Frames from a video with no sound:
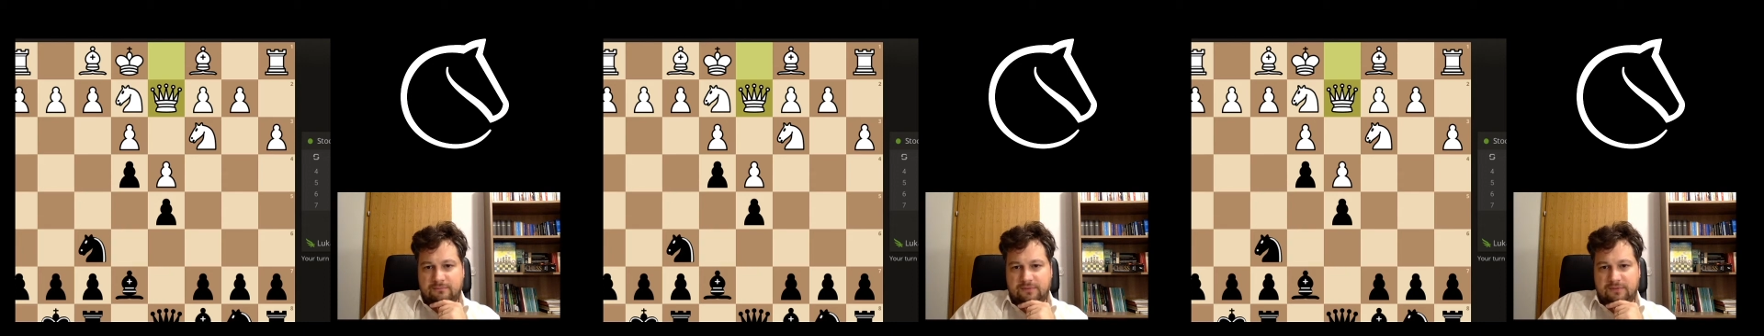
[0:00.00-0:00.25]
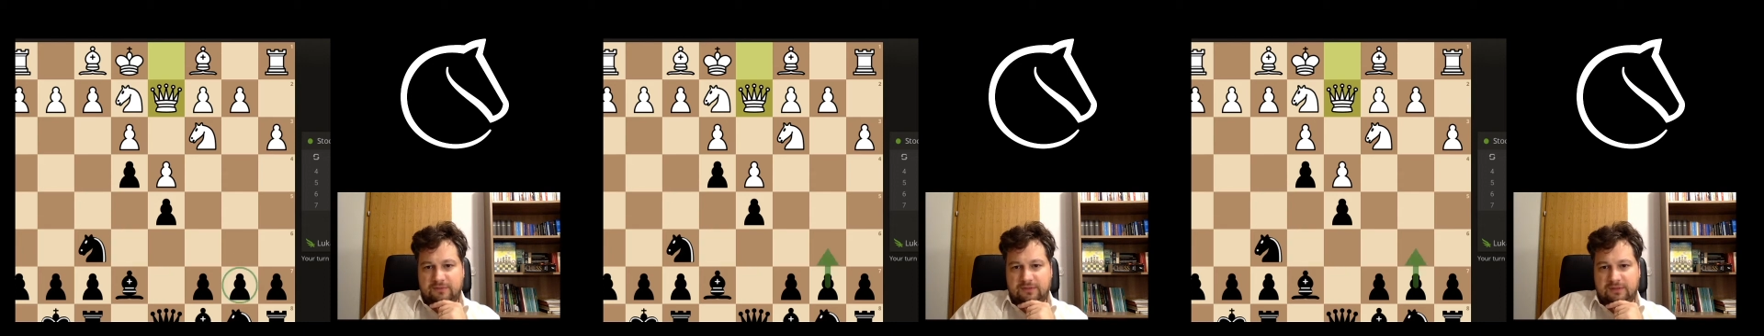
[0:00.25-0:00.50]

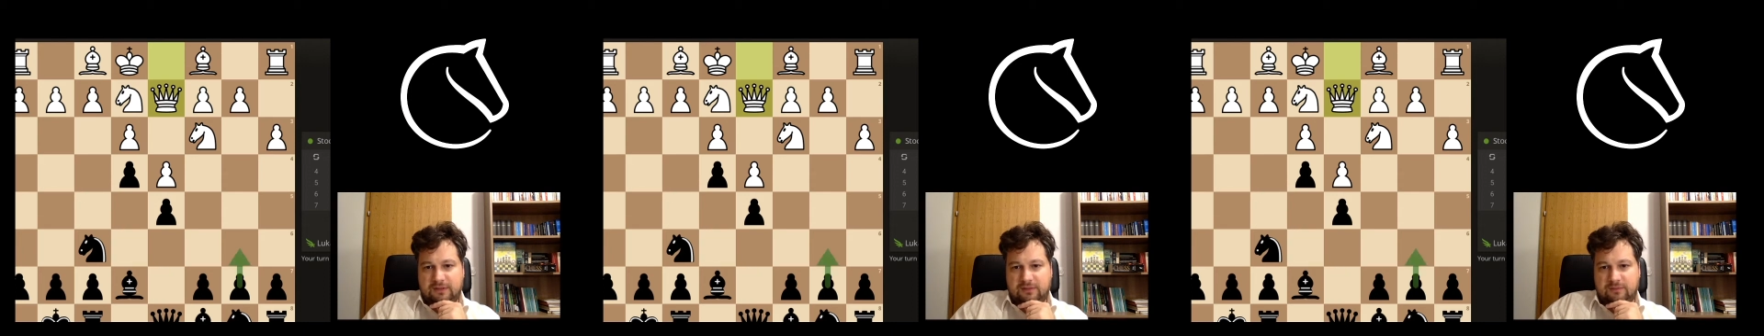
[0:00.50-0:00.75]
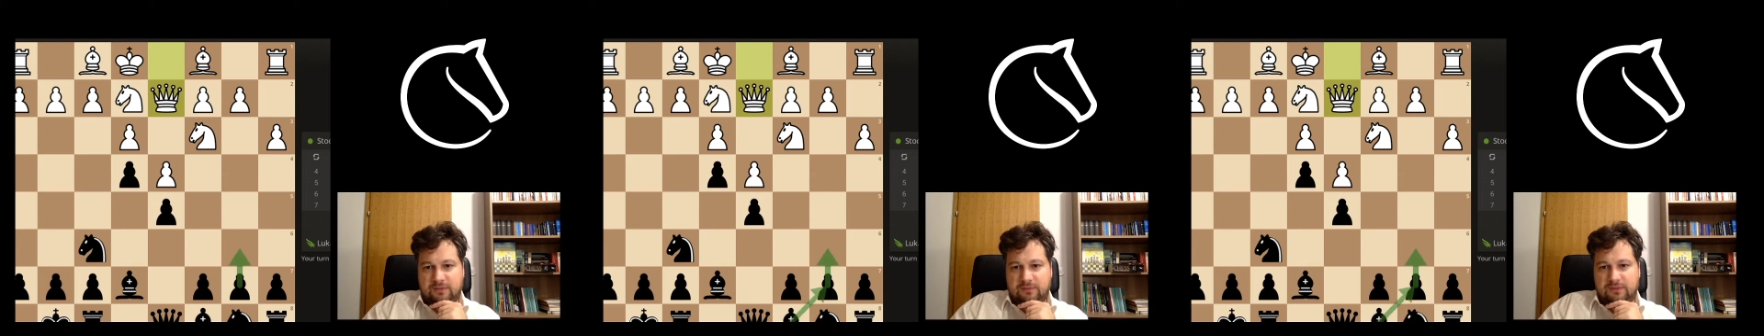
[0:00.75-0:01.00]
Even here
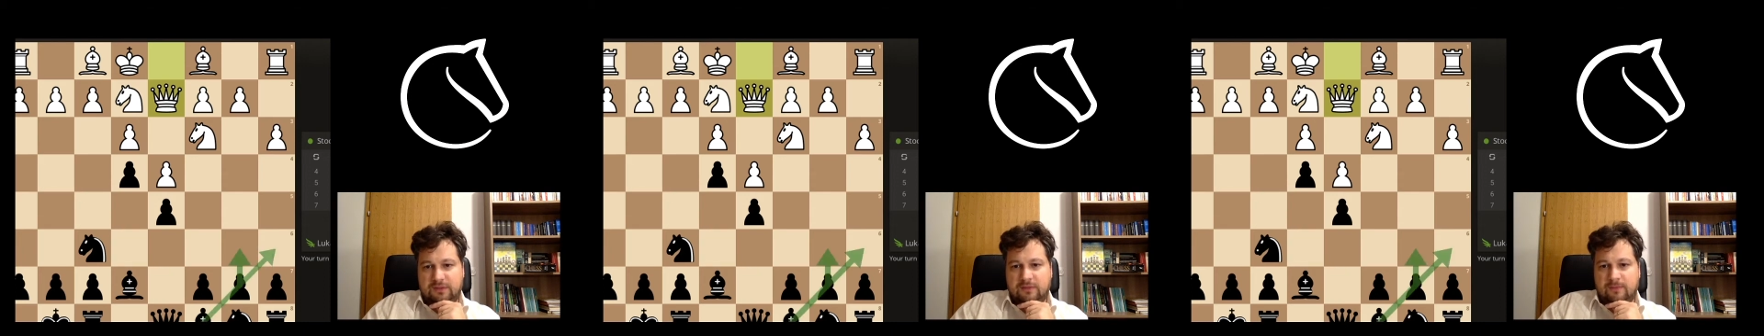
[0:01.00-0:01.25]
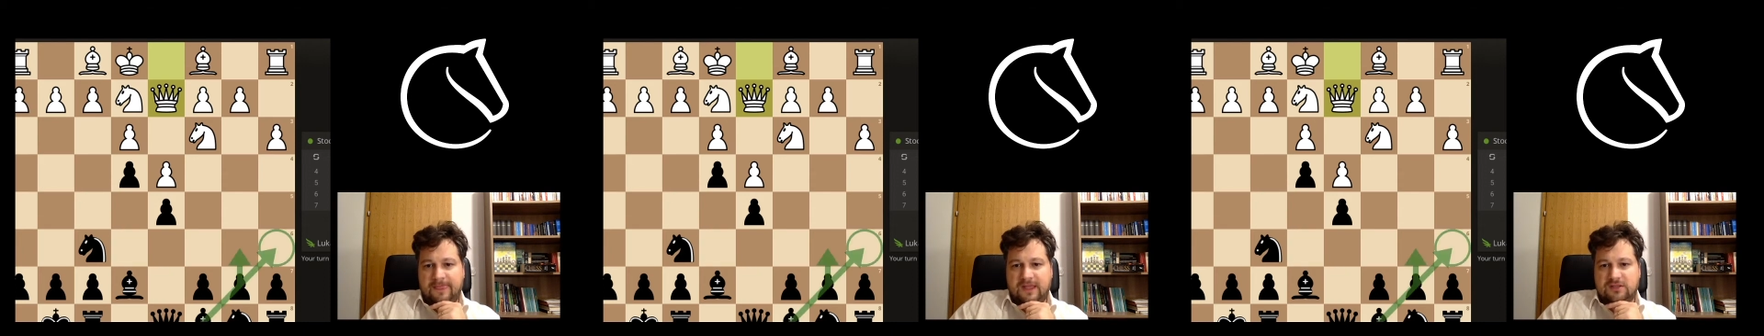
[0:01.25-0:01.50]
maybe.
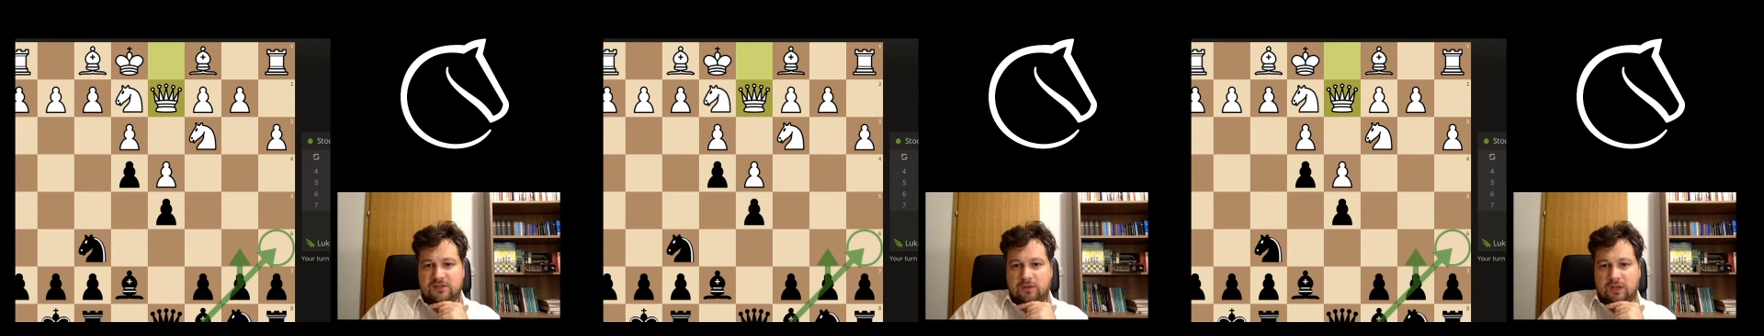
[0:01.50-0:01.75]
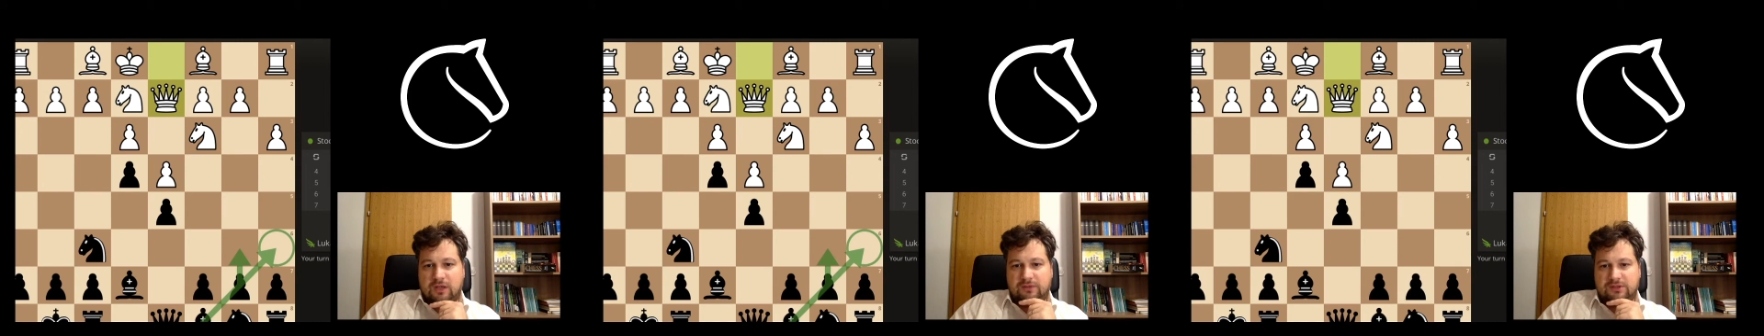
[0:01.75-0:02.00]
So
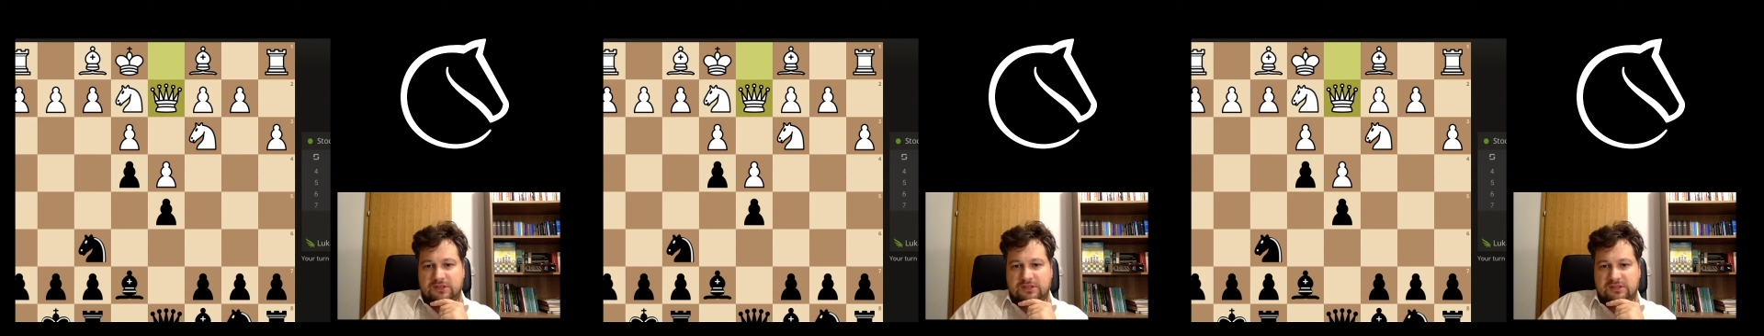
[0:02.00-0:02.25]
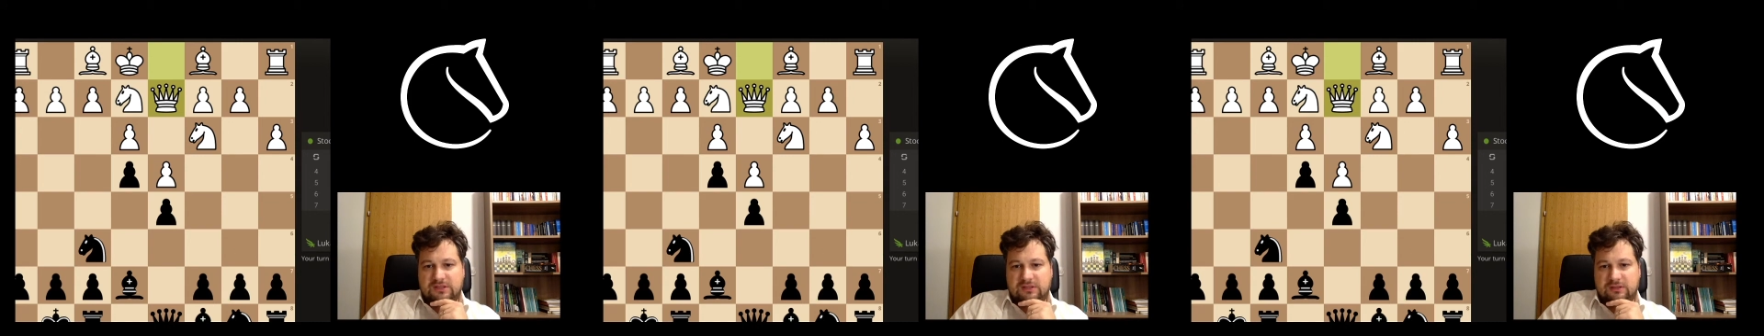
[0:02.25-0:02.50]
I will
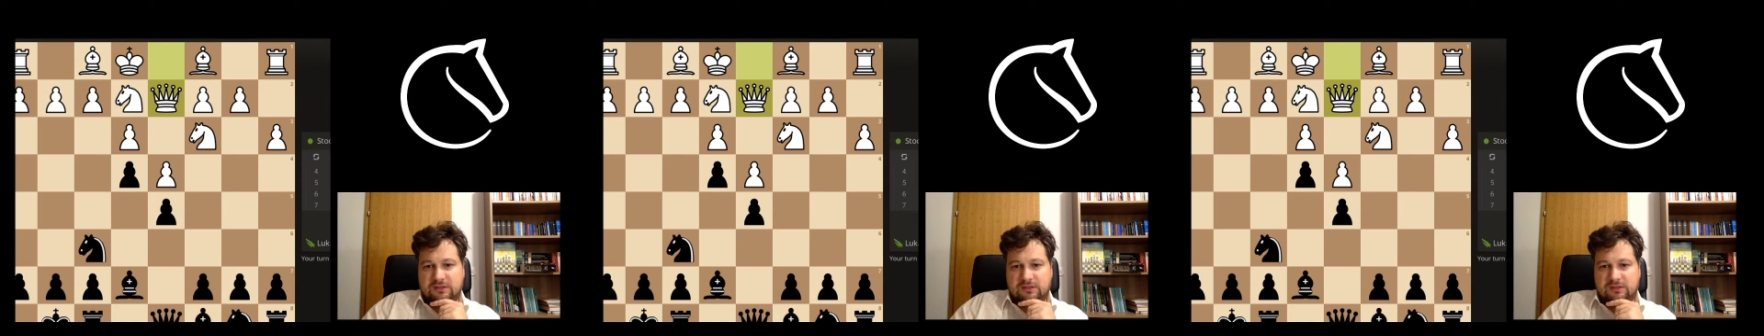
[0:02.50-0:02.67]
just